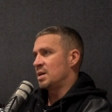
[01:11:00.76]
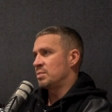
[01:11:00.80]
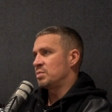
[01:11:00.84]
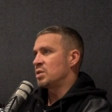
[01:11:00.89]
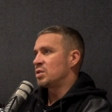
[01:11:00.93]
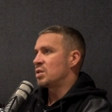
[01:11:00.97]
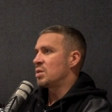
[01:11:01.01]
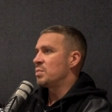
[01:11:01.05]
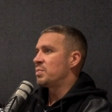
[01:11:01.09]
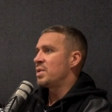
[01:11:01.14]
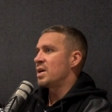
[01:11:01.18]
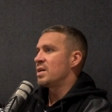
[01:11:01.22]
I'm
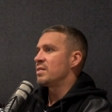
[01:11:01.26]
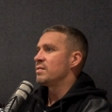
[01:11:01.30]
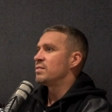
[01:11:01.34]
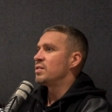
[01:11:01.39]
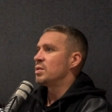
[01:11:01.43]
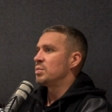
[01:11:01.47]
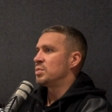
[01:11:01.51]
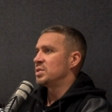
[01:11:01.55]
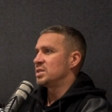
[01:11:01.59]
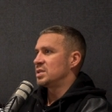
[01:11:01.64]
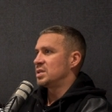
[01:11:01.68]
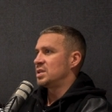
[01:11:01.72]
not comparing
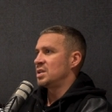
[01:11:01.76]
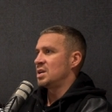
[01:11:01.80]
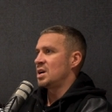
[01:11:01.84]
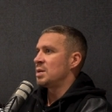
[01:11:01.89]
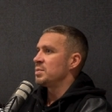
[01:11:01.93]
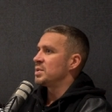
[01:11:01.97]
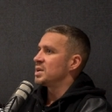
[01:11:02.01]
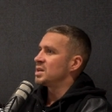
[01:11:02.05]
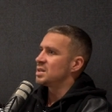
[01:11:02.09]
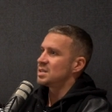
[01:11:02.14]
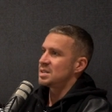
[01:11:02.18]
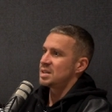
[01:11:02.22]
footballers to the
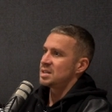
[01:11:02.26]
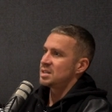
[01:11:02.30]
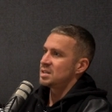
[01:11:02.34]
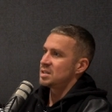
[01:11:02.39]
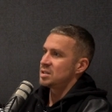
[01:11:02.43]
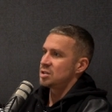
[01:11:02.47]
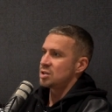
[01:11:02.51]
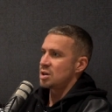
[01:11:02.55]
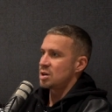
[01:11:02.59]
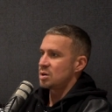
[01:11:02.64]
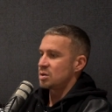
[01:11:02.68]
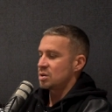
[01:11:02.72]
army because yeah. that's a
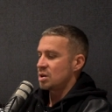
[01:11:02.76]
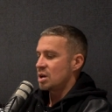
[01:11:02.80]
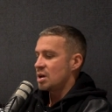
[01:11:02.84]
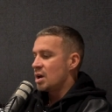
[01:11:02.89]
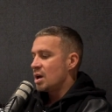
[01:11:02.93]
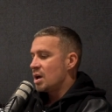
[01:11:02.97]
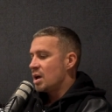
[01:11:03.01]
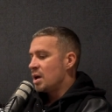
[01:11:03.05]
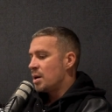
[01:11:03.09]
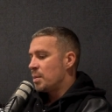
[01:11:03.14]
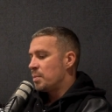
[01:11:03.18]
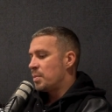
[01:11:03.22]
joke,
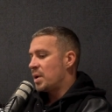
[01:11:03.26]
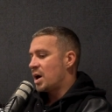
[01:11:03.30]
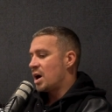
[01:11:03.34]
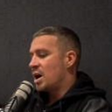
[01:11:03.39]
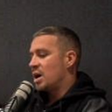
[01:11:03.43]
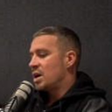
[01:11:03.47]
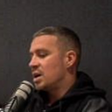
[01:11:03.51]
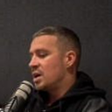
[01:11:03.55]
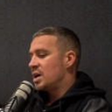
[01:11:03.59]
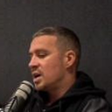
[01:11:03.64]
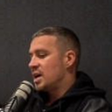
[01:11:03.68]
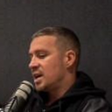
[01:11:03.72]

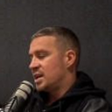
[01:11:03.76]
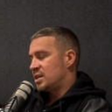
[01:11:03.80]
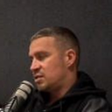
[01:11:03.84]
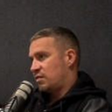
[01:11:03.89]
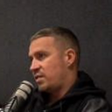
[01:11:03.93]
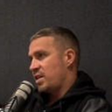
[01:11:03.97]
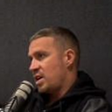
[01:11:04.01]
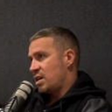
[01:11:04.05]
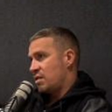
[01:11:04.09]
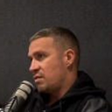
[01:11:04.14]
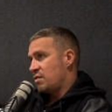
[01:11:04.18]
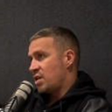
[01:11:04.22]
but it's
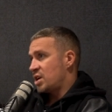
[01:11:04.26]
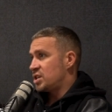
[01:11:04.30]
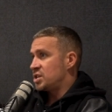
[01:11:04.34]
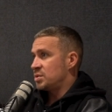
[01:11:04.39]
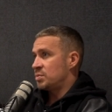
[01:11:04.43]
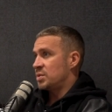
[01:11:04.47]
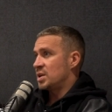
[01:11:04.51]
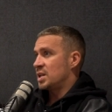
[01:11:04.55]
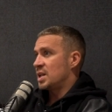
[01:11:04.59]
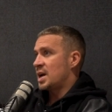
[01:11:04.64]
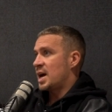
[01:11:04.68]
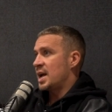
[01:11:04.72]
very
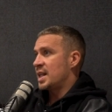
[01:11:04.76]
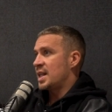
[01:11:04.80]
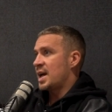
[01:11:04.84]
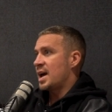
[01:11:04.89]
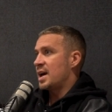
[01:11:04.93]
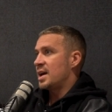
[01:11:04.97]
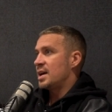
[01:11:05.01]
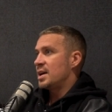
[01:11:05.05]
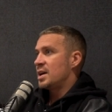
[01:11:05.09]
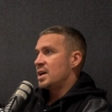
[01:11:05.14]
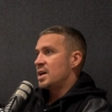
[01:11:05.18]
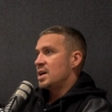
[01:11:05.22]
regiment like
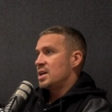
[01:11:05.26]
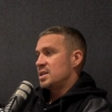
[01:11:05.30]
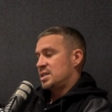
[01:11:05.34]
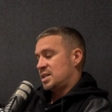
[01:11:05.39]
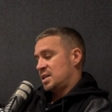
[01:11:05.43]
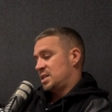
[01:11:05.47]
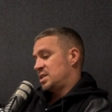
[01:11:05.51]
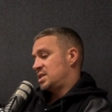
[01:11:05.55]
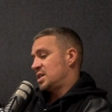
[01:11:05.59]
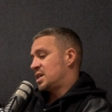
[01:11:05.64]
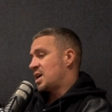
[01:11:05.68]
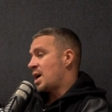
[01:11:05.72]
that. So
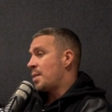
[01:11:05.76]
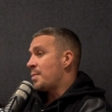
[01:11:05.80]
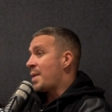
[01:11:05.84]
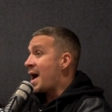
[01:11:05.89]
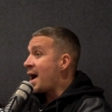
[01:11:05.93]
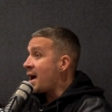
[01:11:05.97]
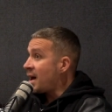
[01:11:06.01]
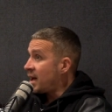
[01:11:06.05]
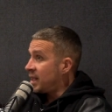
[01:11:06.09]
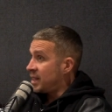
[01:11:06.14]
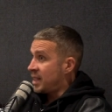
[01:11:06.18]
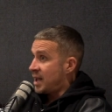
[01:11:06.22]
then to come
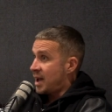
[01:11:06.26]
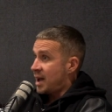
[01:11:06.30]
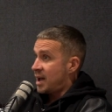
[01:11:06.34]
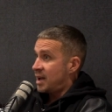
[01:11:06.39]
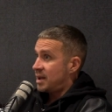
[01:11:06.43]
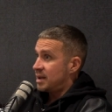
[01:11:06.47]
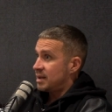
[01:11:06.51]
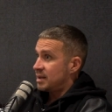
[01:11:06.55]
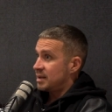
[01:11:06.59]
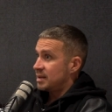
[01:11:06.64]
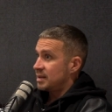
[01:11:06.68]
out of that,